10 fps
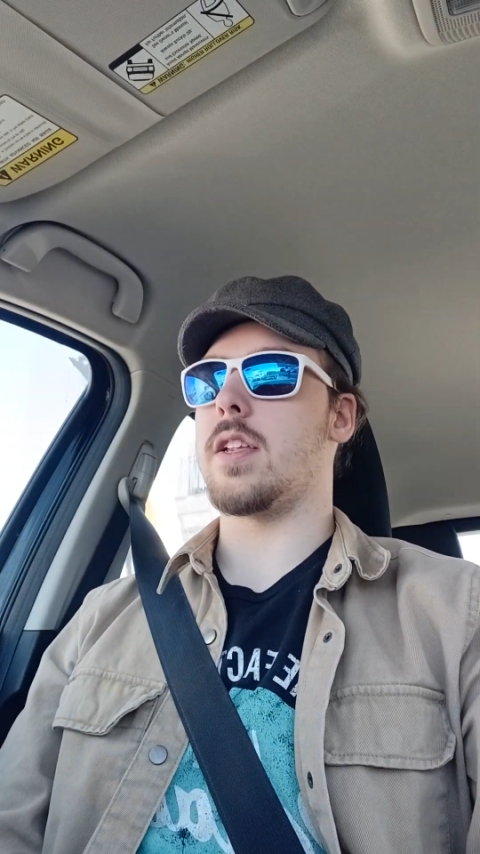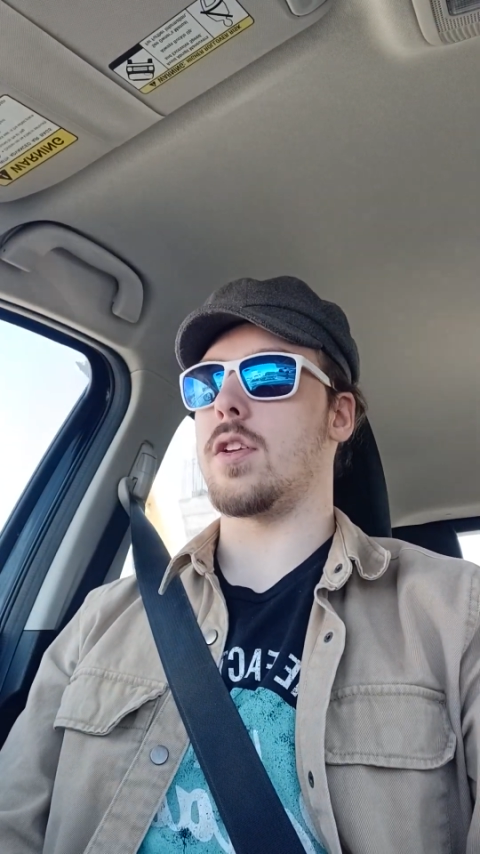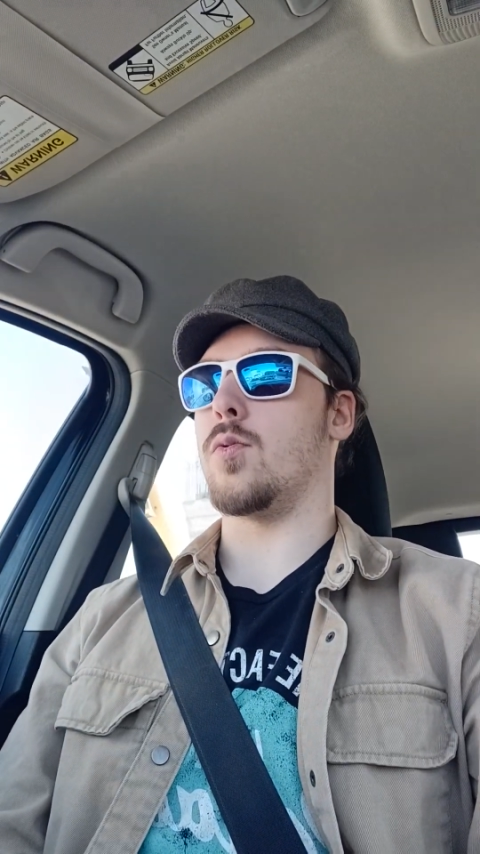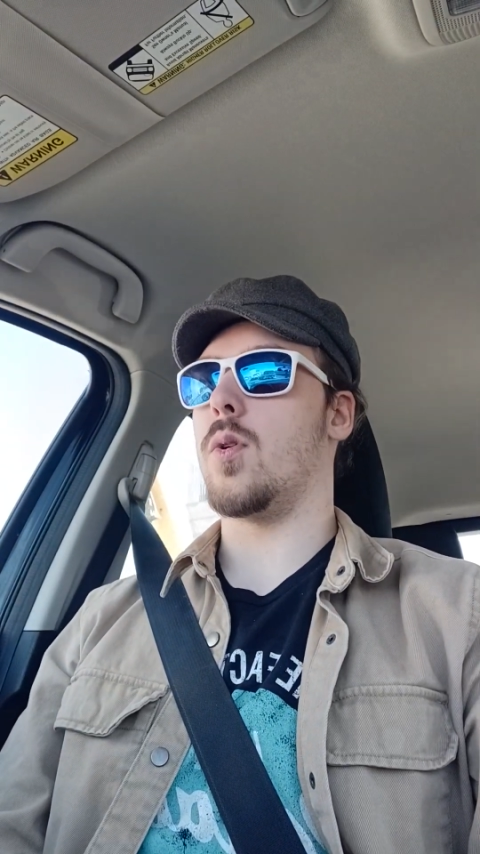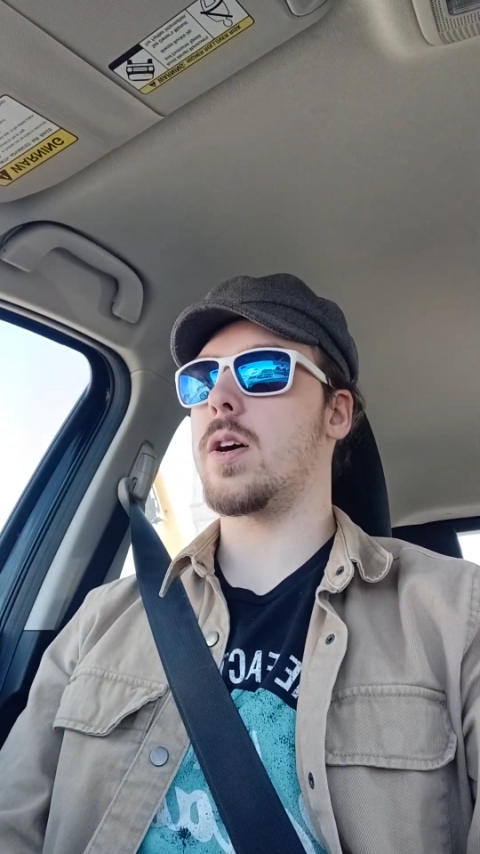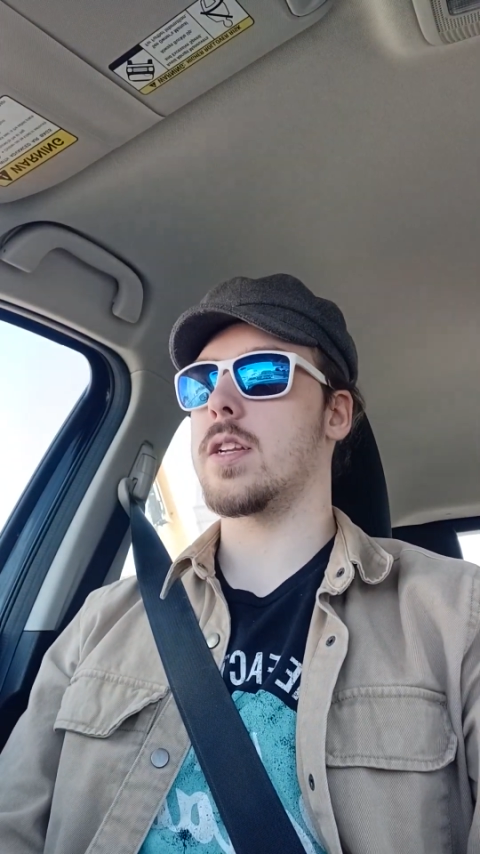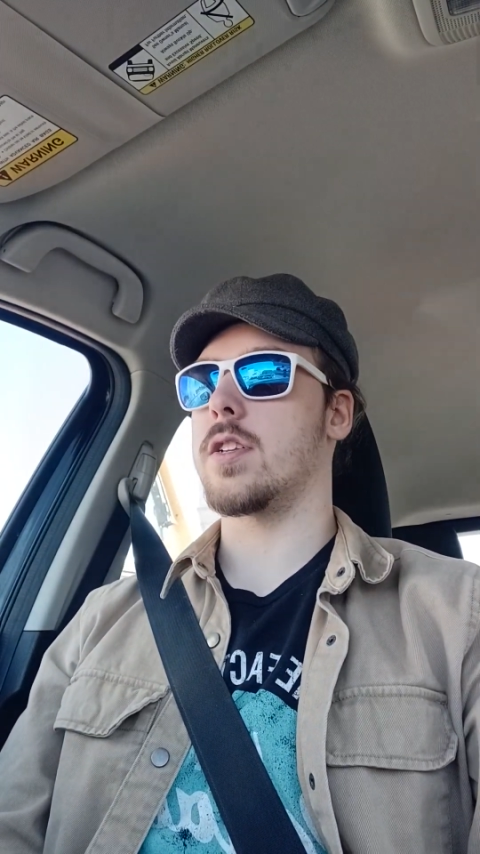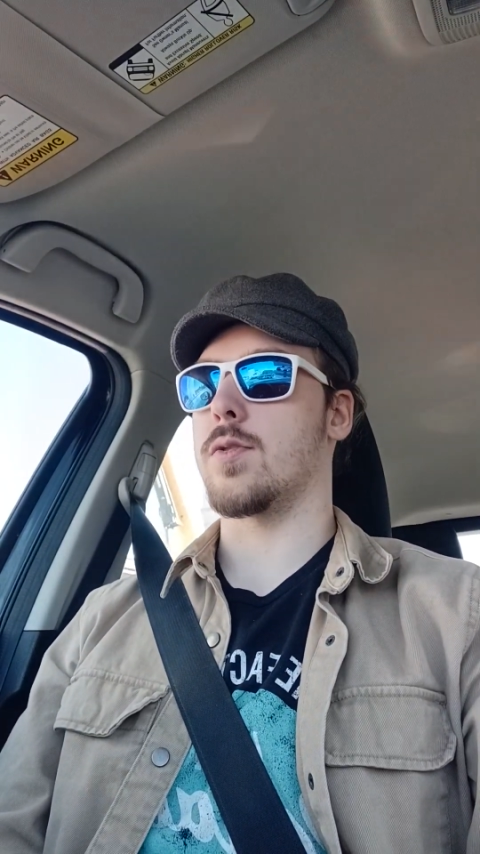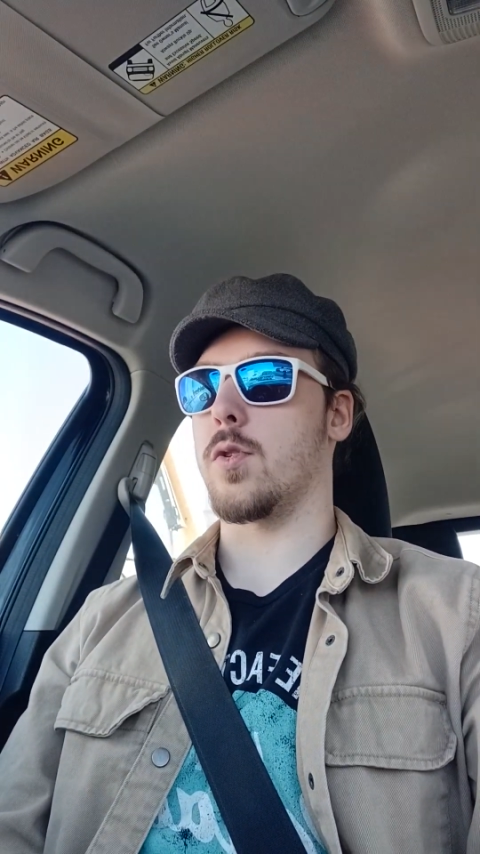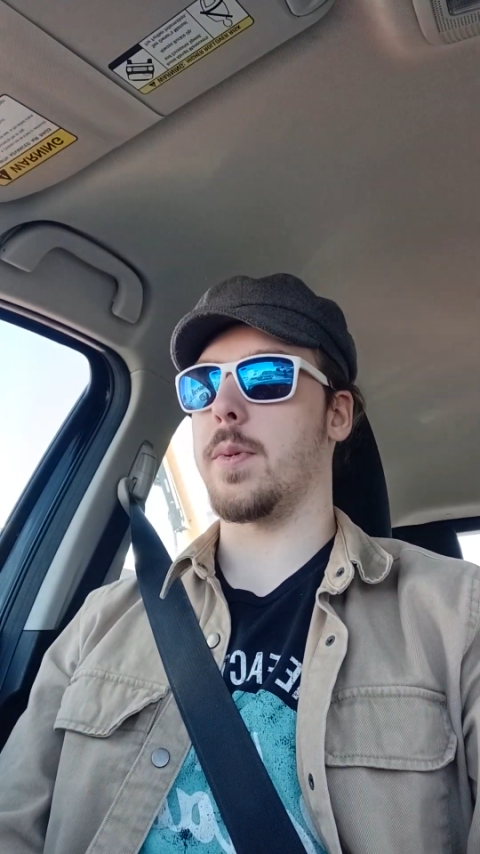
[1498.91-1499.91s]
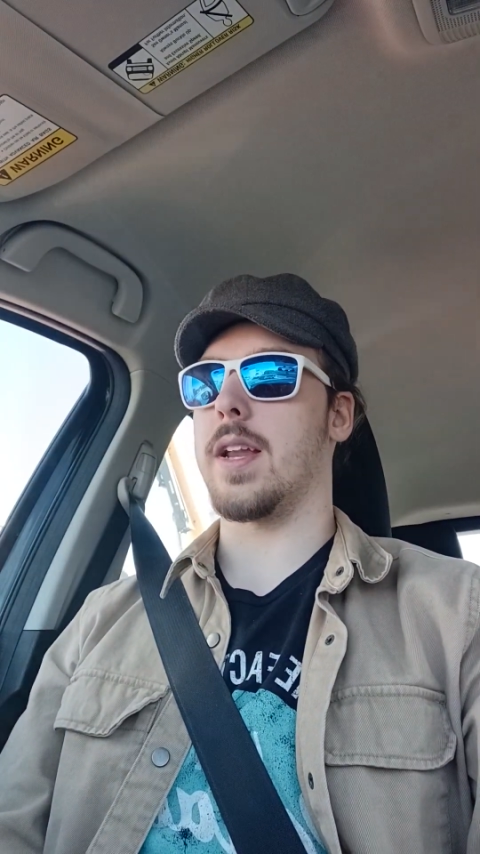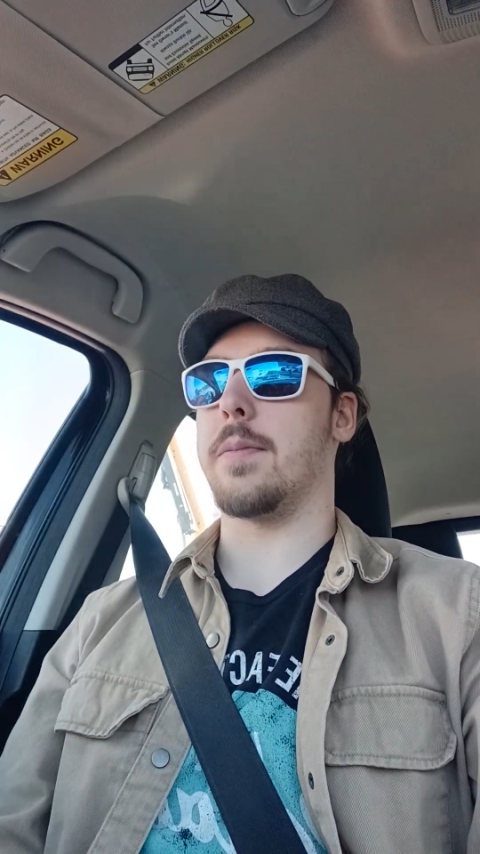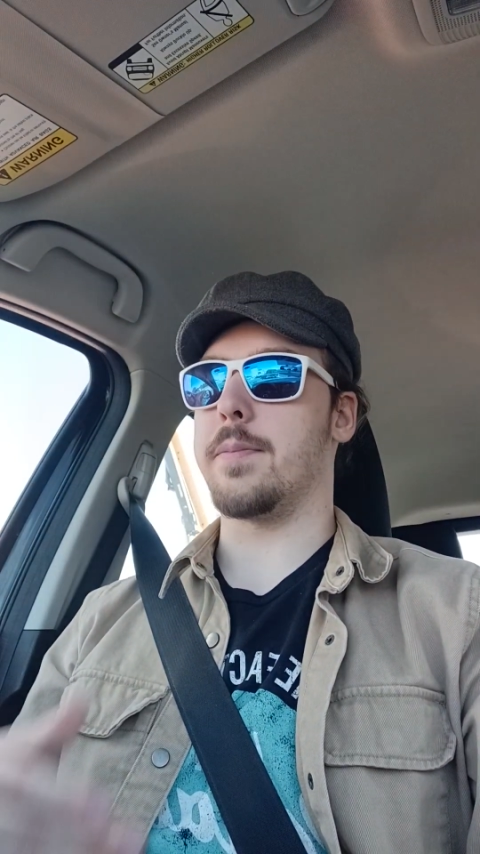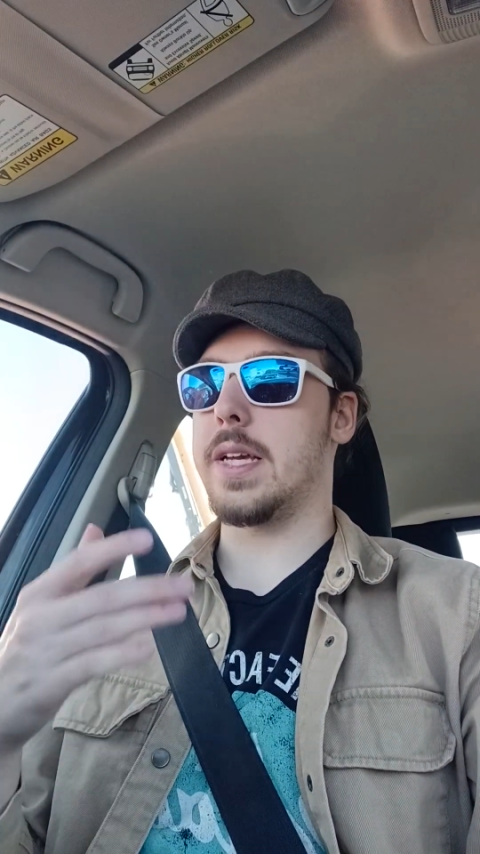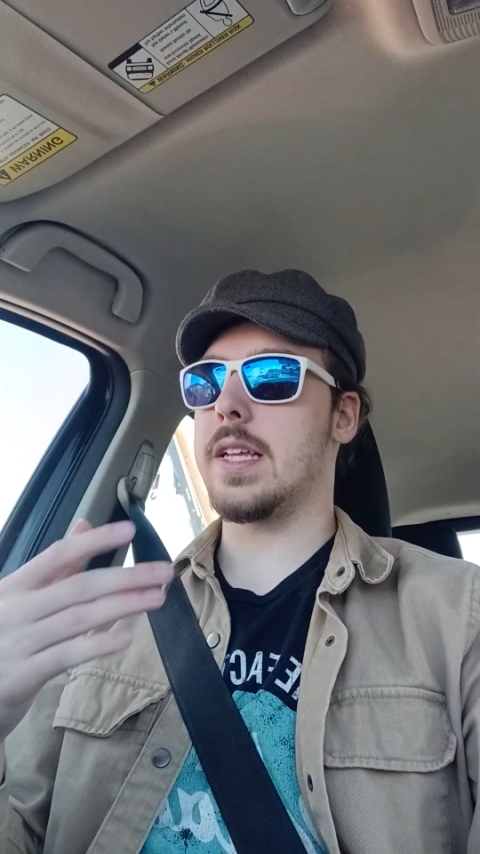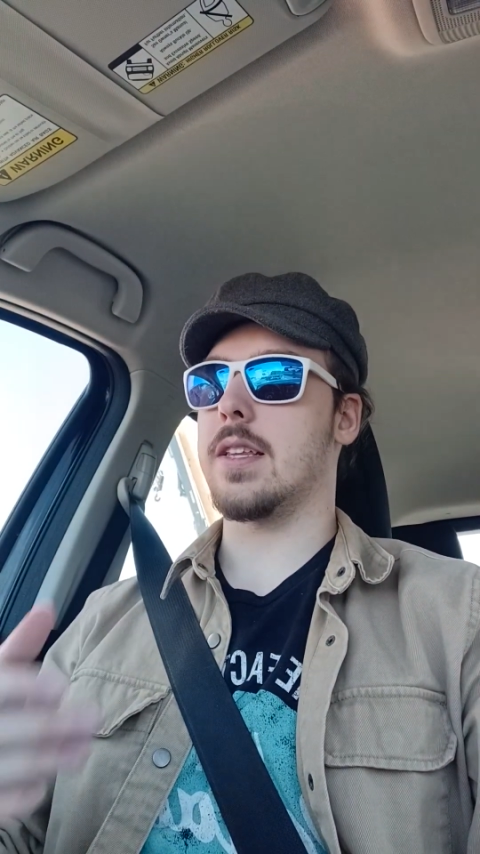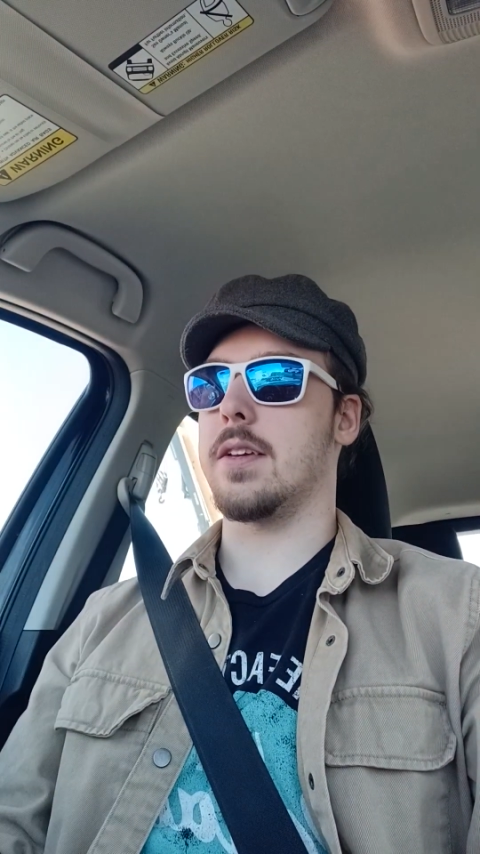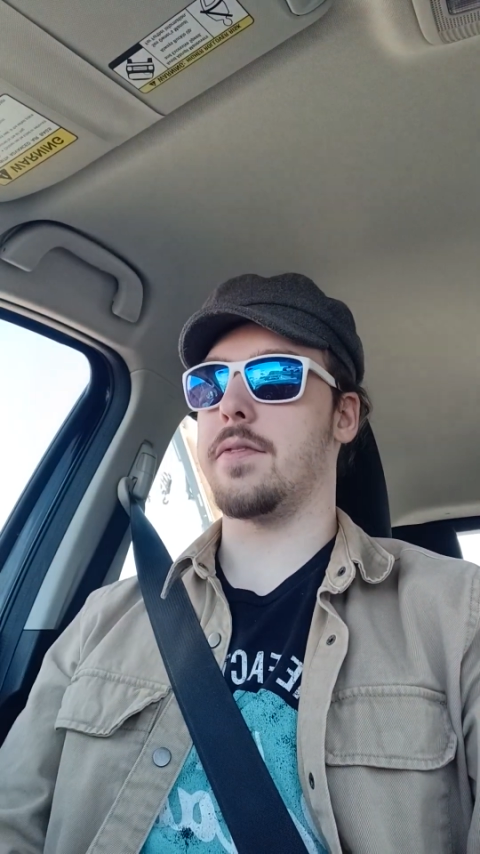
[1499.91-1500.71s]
then you walk into the room and immediately